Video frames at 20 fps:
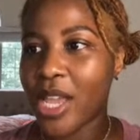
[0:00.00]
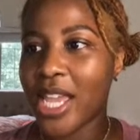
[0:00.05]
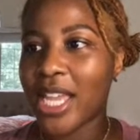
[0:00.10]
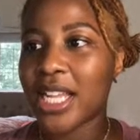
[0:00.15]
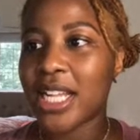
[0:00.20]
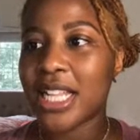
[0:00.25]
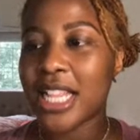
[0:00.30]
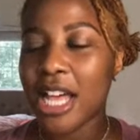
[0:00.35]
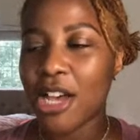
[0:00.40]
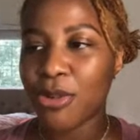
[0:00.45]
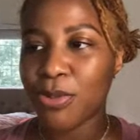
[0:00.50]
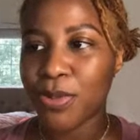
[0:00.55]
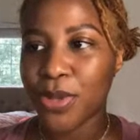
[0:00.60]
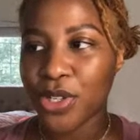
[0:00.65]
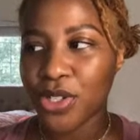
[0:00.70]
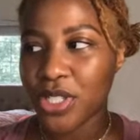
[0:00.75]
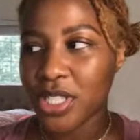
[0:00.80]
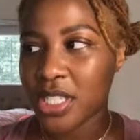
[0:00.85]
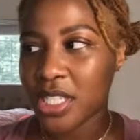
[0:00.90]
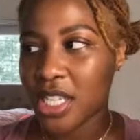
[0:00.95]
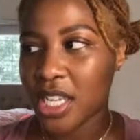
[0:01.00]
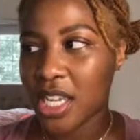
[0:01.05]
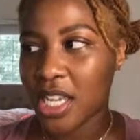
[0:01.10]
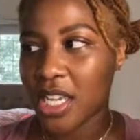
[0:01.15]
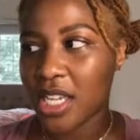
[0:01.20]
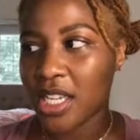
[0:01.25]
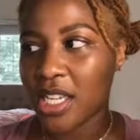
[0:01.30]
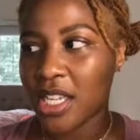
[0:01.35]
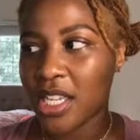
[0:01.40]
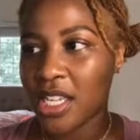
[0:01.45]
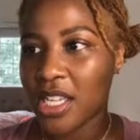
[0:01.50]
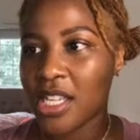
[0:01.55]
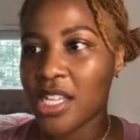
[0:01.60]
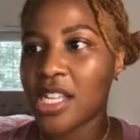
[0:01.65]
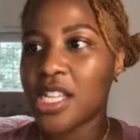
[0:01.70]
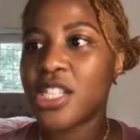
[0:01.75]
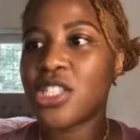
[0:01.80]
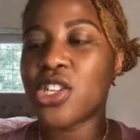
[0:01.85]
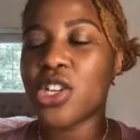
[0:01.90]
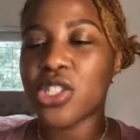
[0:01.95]
And cloud bursting
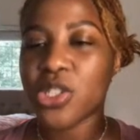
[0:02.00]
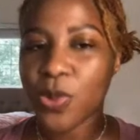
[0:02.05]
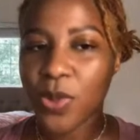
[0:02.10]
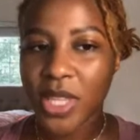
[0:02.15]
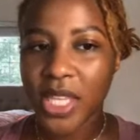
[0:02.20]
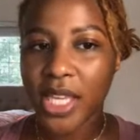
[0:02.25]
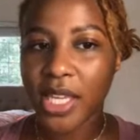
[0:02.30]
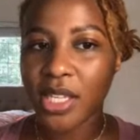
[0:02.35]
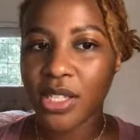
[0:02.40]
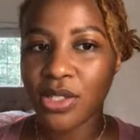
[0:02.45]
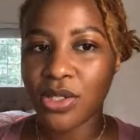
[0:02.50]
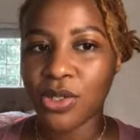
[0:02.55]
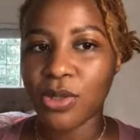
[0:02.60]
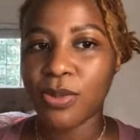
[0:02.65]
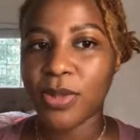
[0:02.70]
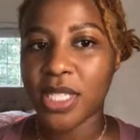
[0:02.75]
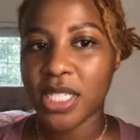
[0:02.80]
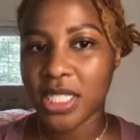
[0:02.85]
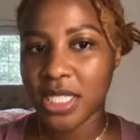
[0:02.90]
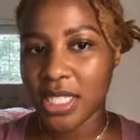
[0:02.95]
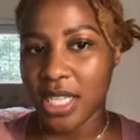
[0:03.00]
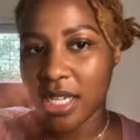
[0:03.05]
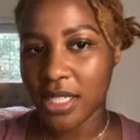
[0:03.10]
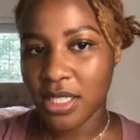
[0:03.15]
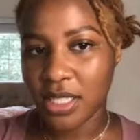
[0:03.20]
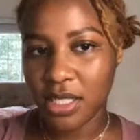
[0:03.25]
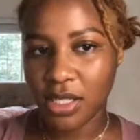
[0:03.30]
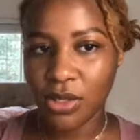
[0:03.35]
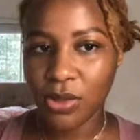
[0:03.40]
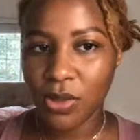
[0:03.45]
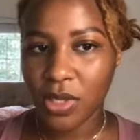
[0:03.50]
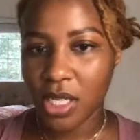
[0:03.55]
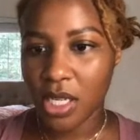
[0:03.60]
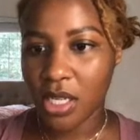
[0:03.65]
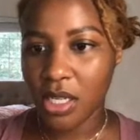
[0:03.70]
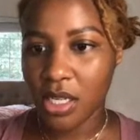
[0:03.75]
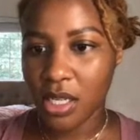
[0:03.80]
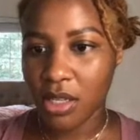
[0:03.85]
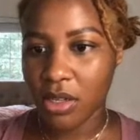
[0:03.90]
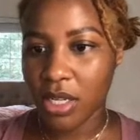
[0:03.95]
is also what they can do because that's using
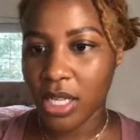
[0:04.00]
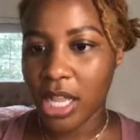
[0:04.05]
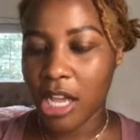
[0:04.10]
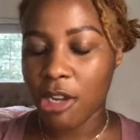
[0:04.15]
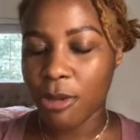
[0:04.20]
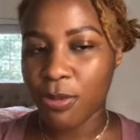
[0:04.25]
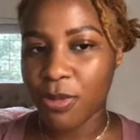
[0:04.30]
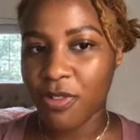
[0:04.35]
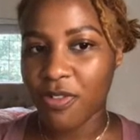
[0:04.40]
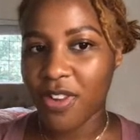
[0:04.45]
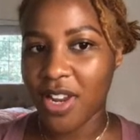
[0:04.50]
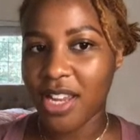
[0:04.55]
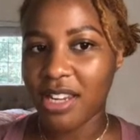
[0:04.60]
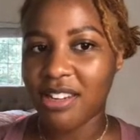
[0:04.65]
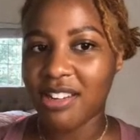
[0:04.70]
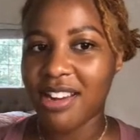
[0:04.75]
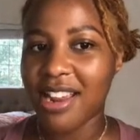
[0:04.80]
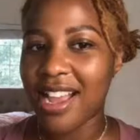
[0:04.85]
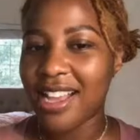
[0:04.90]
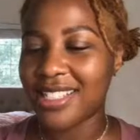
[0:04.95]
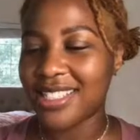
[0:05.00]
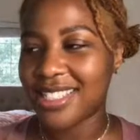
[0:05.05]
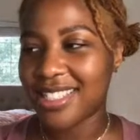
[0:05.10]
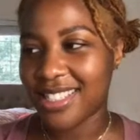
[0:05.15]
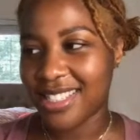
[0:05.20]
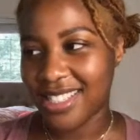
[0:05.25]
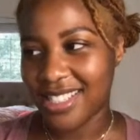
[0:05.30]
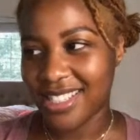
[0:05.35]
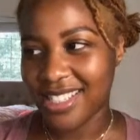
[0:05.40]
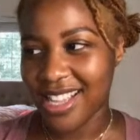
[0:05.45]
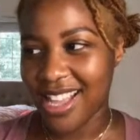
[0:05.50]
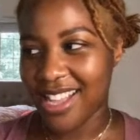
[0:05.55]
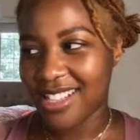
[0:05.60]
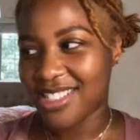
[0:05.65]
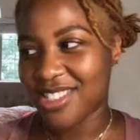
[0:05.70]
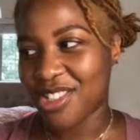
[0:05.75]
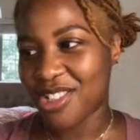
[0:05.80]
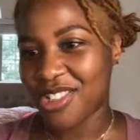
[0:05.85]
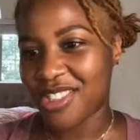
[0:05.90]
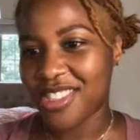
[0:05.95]
another cloud provider as
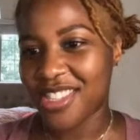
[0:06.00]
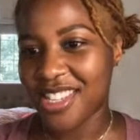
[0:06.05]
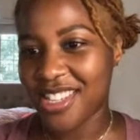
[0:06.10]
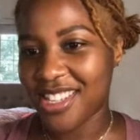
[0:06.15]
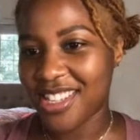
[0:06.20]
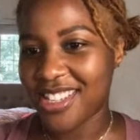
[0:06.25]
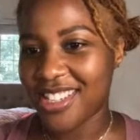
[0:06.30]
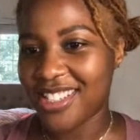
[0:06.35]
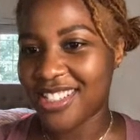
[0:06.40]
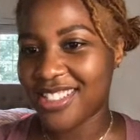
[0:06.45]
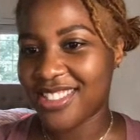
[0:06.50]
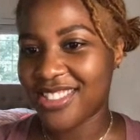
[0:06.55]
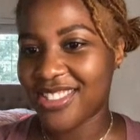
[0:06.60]
your thingy.